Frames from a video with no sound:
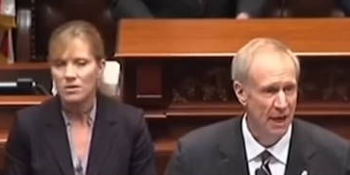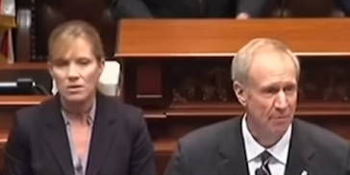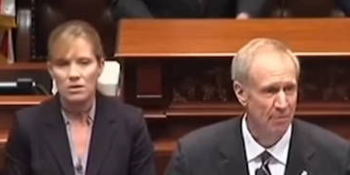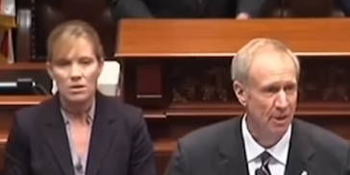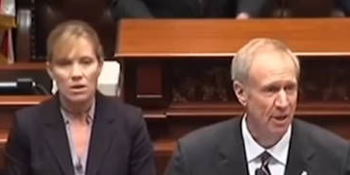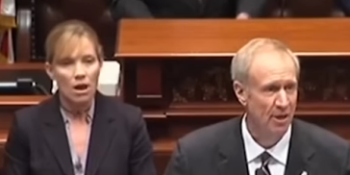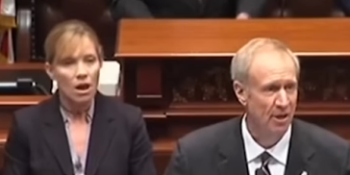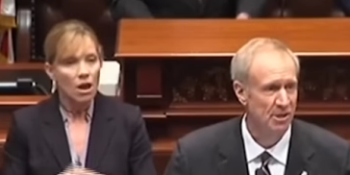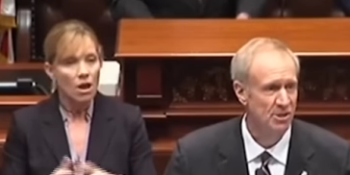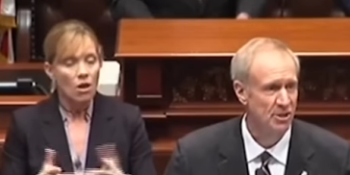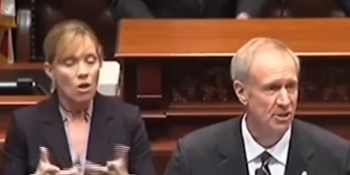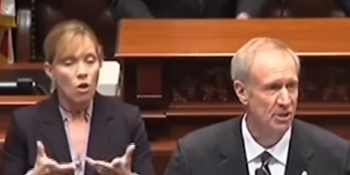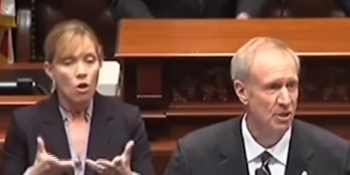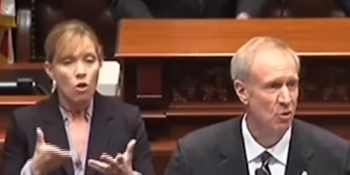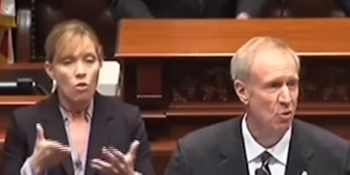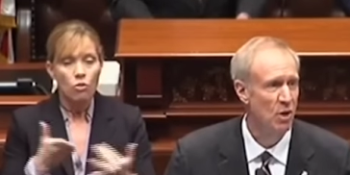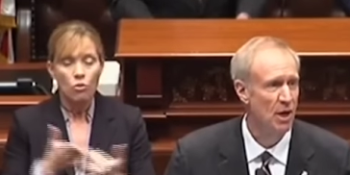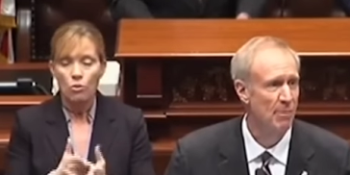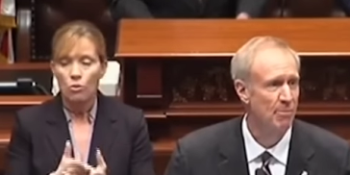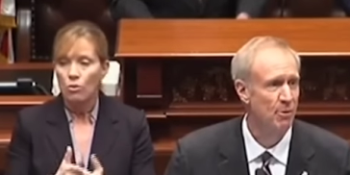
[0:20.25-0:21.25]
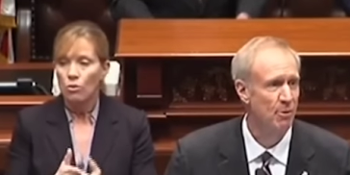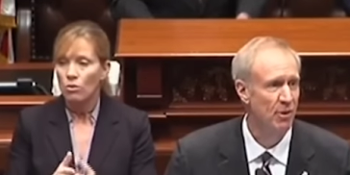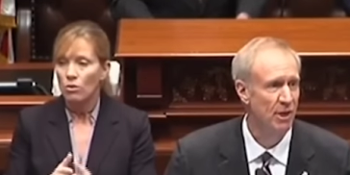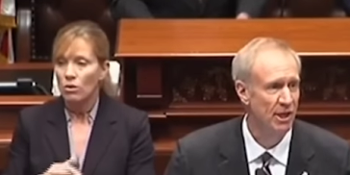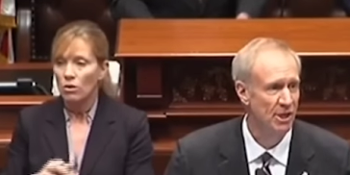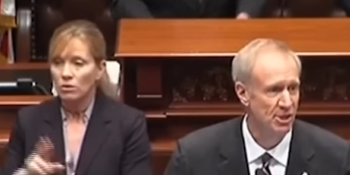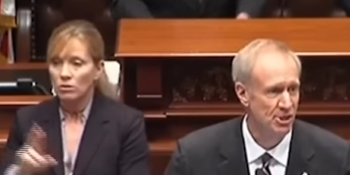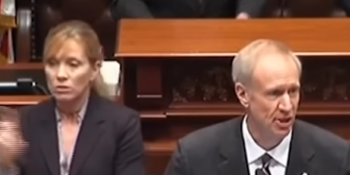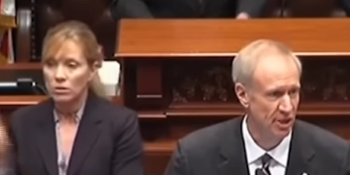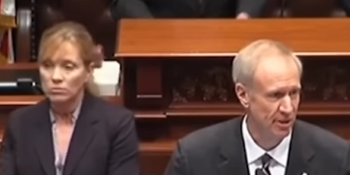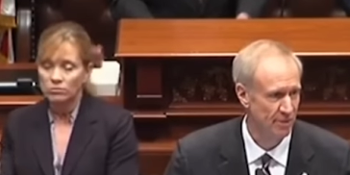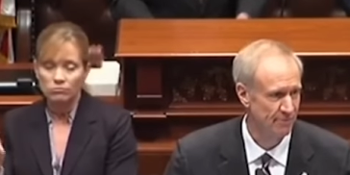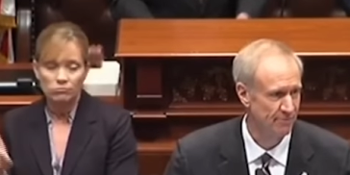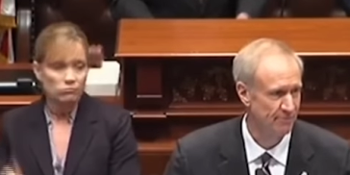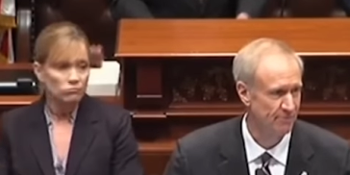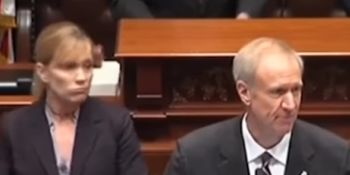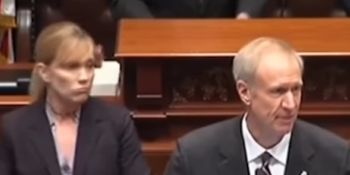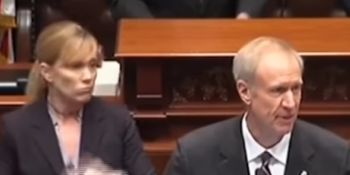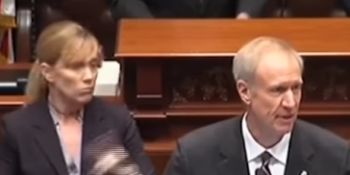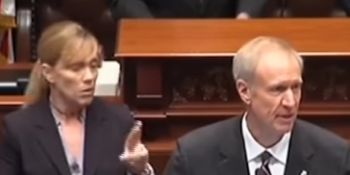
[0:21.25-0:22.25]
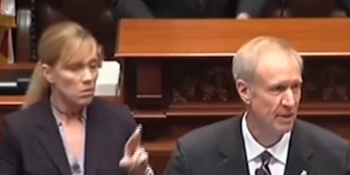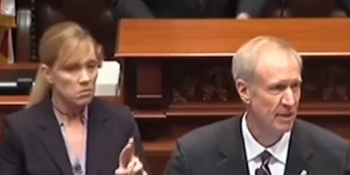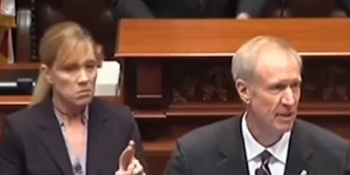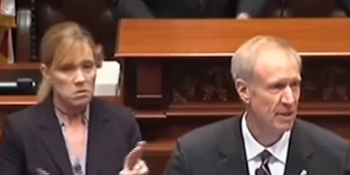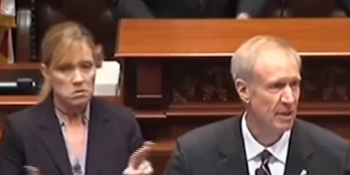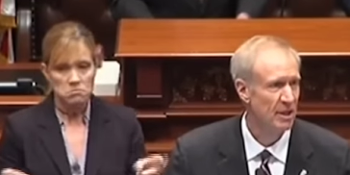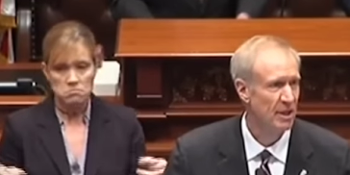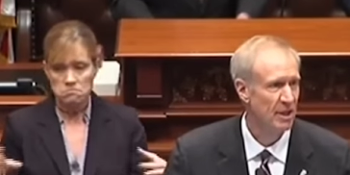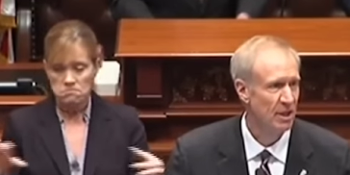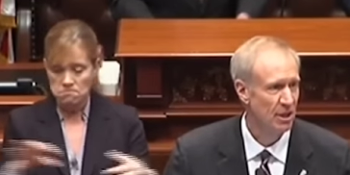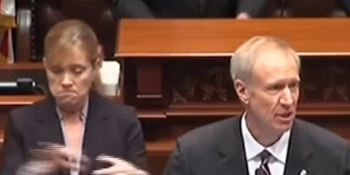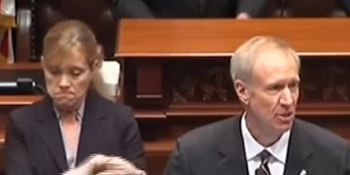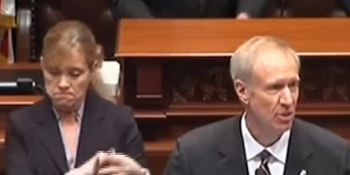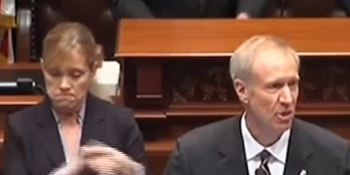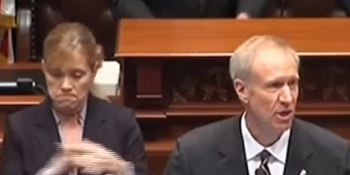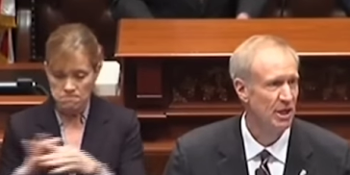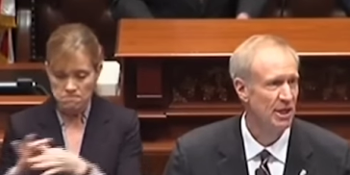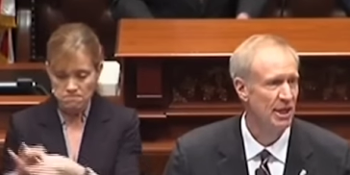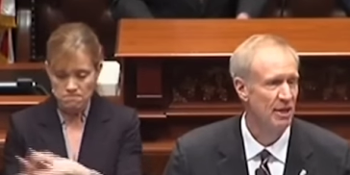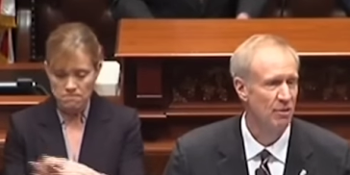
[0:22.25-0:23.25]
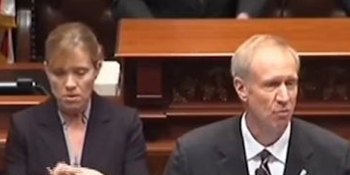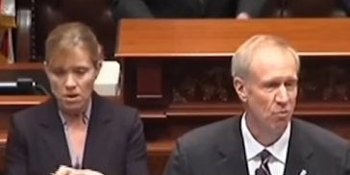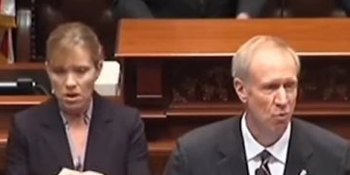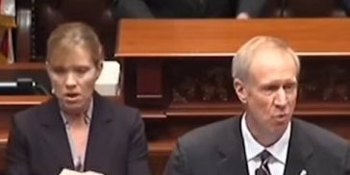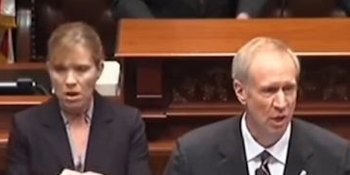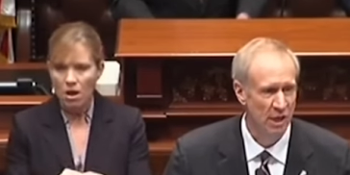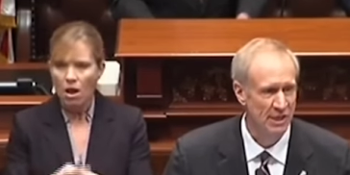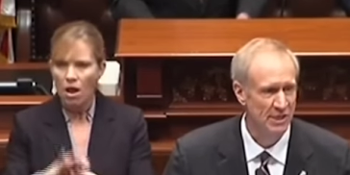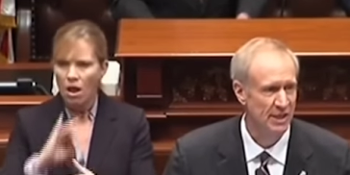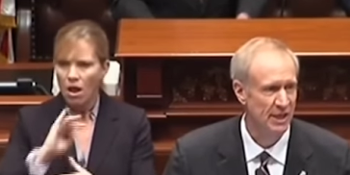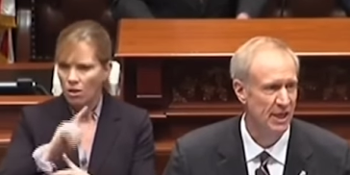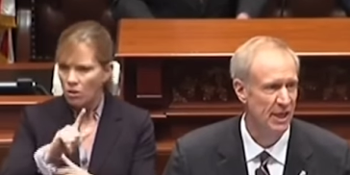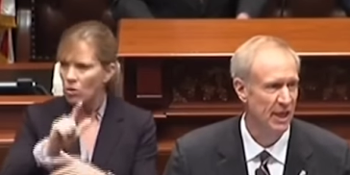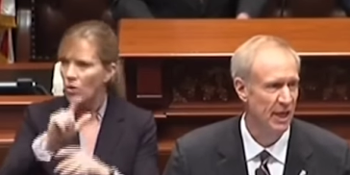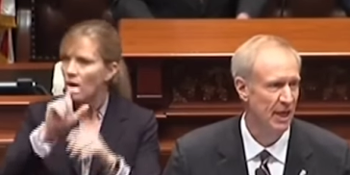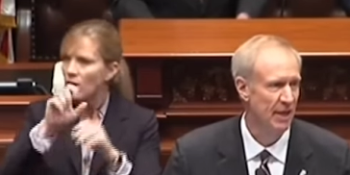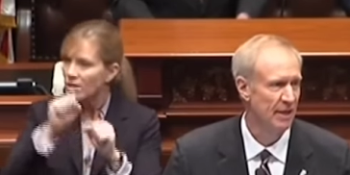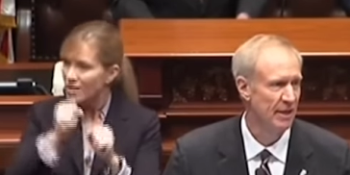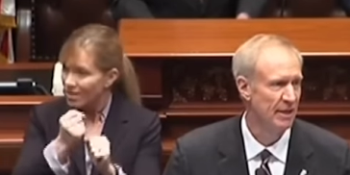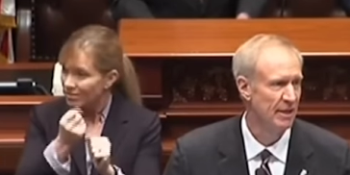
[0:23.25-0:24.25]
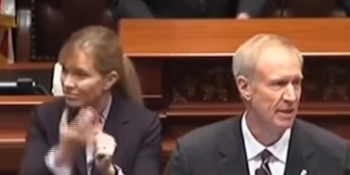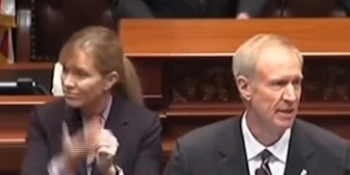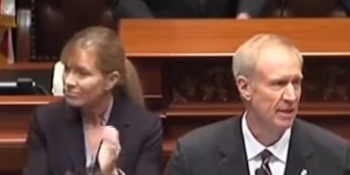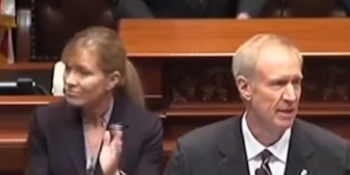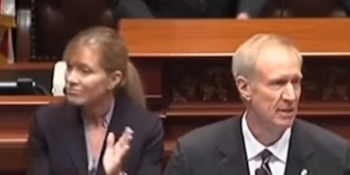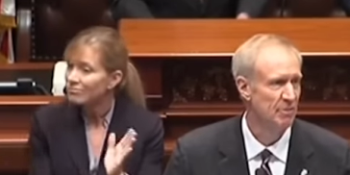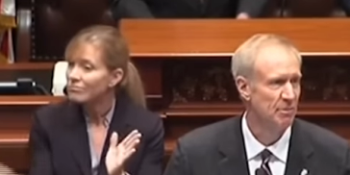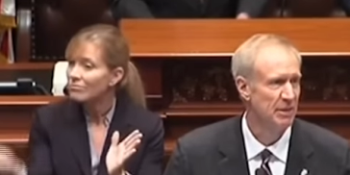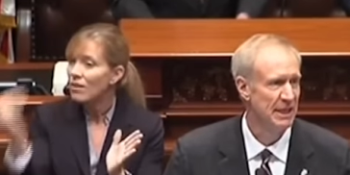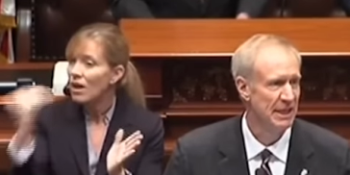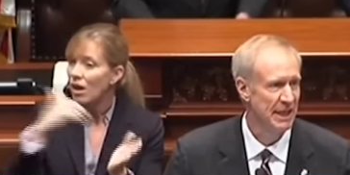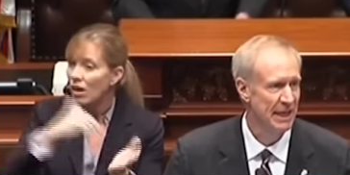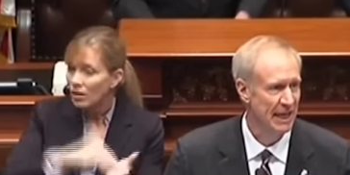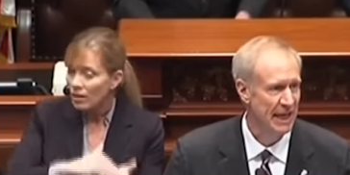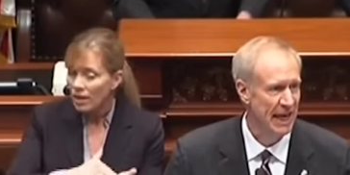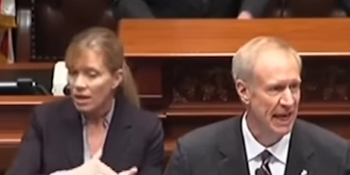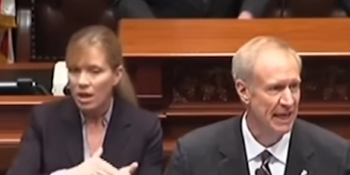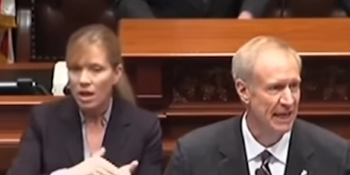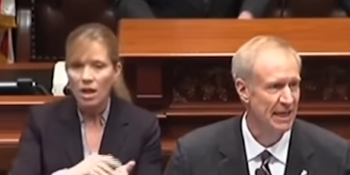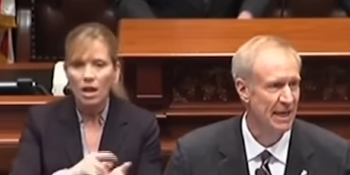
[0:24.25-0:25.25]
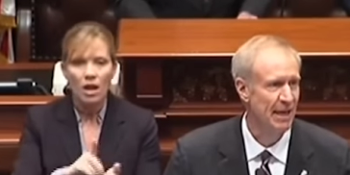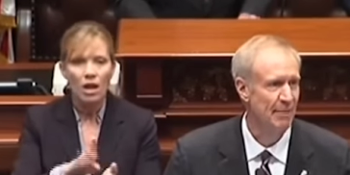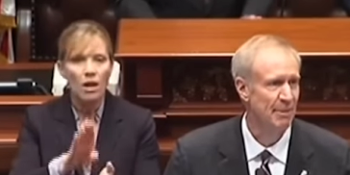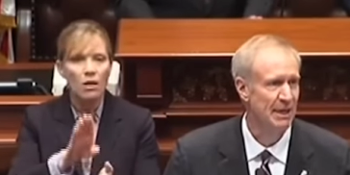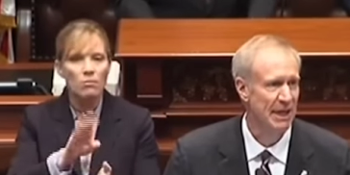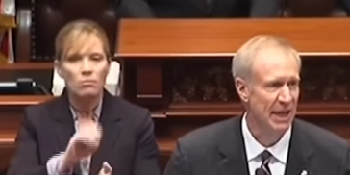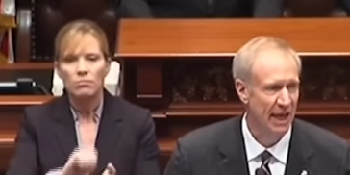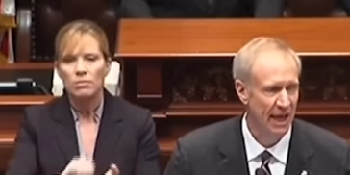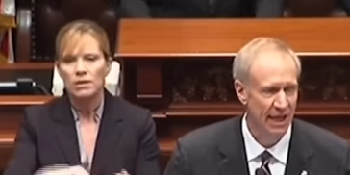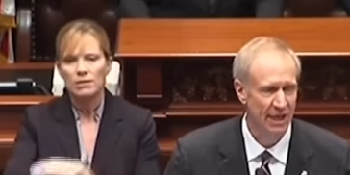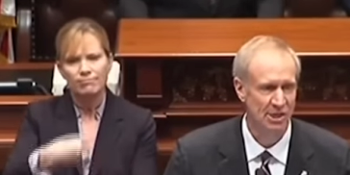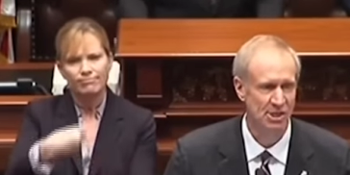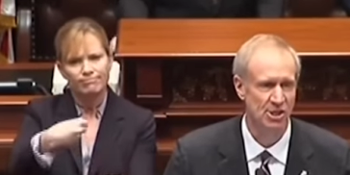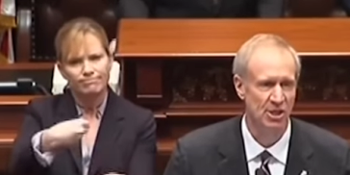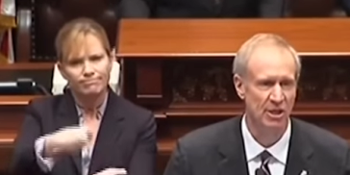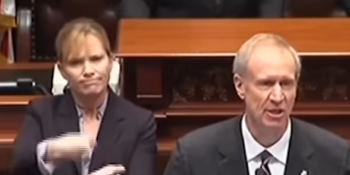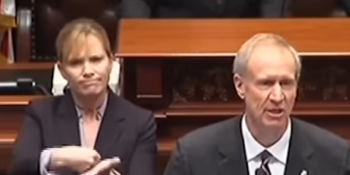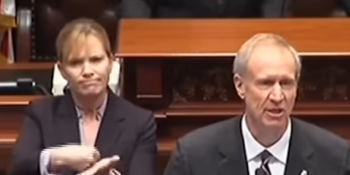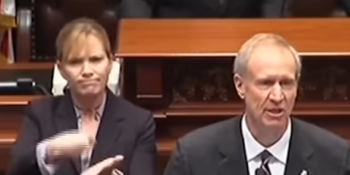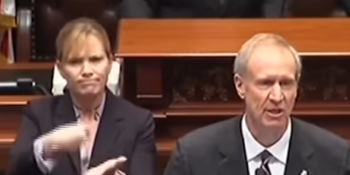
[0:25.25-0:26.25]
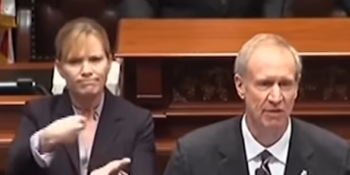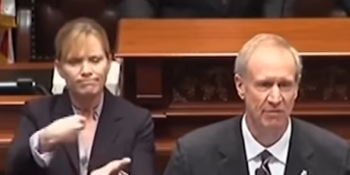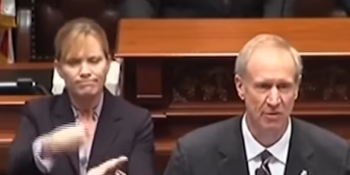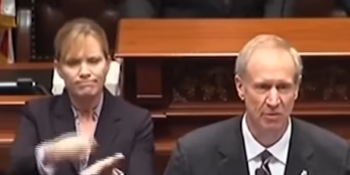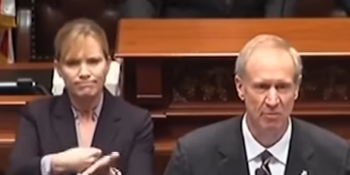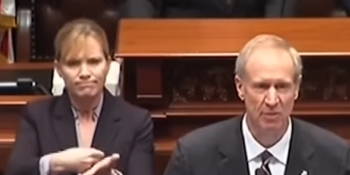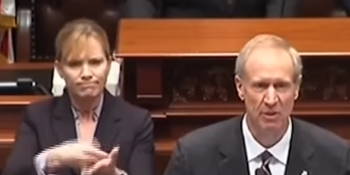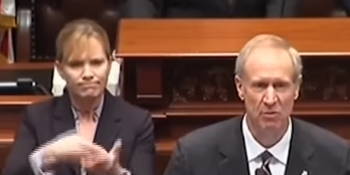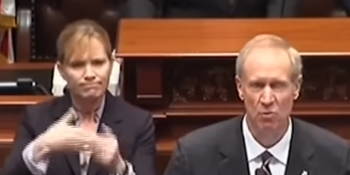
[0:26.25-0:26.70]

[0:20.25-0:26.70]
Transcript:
Speaker 1: bipartisan cooperation, Illinois can once again be the economic engine of the